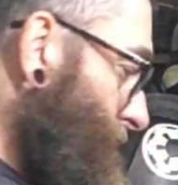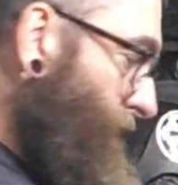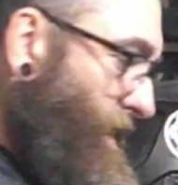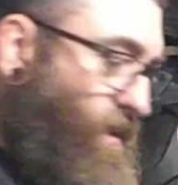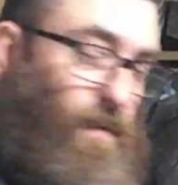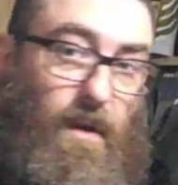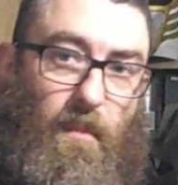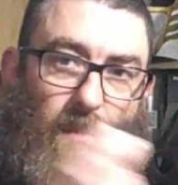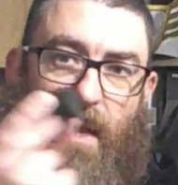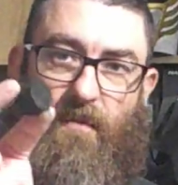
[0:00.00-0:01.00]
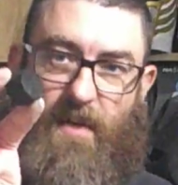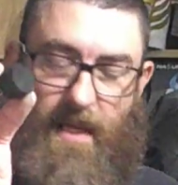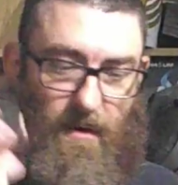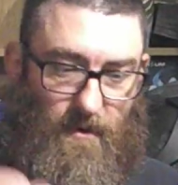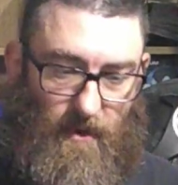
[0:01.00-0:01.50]
I just found a bit of a
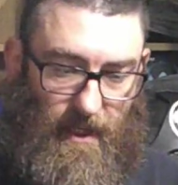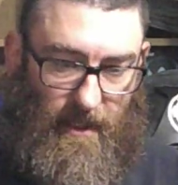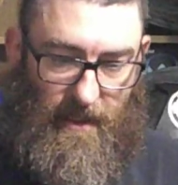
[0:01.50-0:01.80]
dowel, right?